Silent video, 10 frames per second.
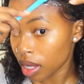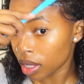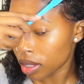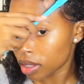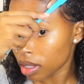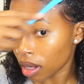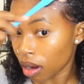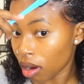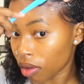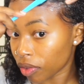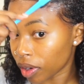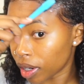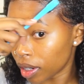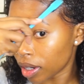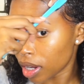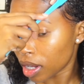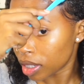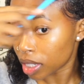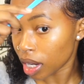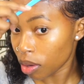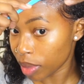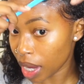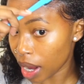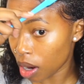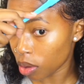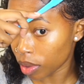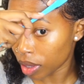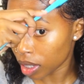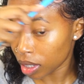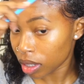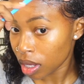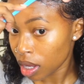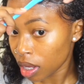he's offering to help me out with it